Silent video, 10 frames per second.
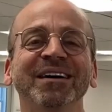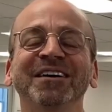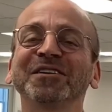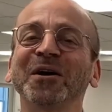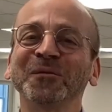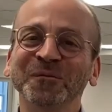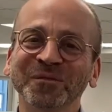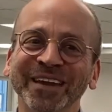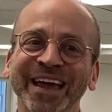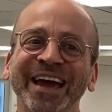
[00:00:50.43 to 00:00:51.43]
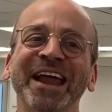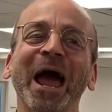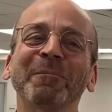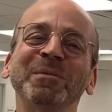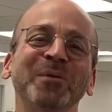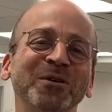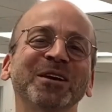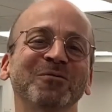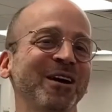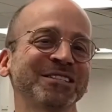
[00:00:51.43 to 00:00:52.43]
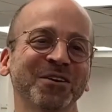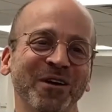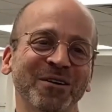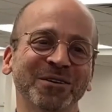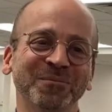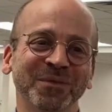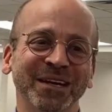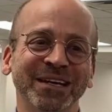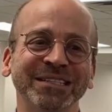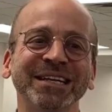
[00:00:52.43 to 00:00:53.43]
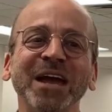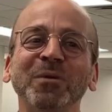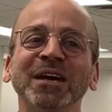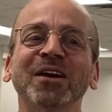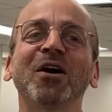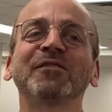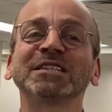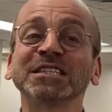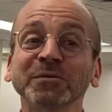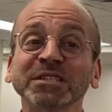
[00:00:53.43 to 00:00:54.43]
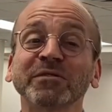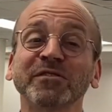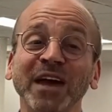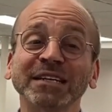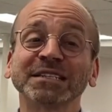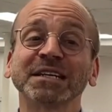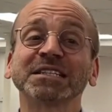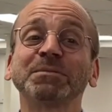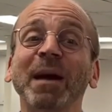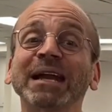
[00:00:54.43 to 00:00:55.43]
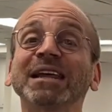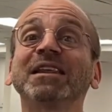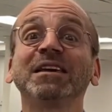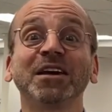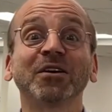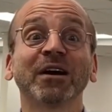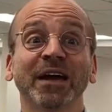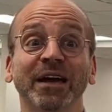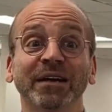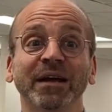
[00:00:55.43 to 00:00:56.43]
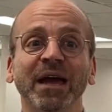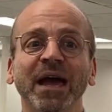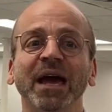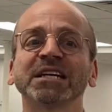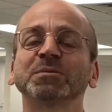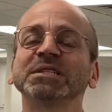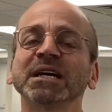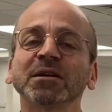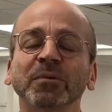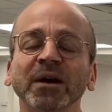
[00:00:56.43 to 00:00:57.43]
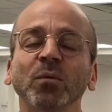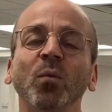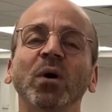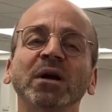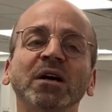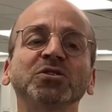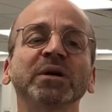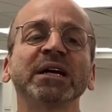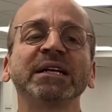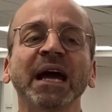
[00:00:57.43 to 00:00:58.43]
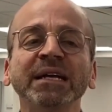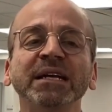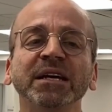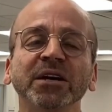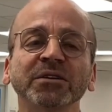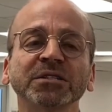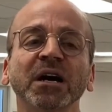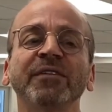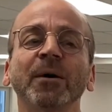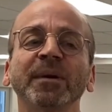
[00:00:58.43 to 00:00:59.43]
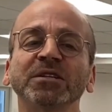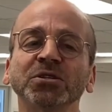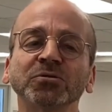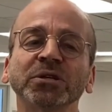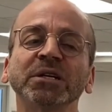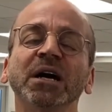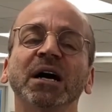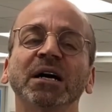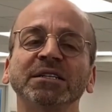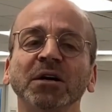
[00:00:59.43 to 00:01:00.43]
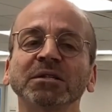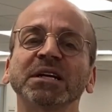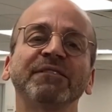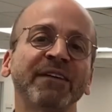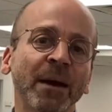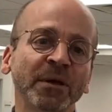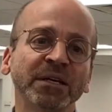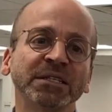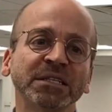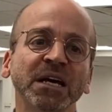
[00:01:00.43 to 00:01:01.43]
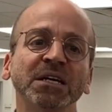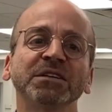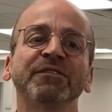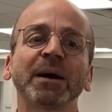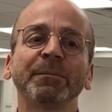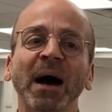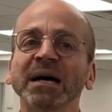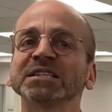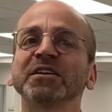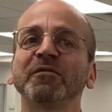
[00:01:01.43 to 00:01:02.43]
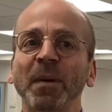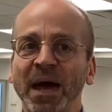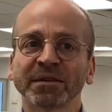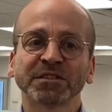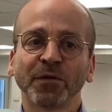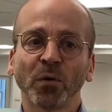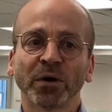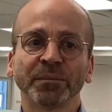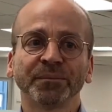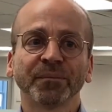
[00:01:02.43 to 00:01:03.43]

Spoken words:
Hello, and happy birthday, Rising Ground. Today we kick off a series of events spanning the year ahead as we celebrate 190 years of helping children, adults, and families to find positive paths forward.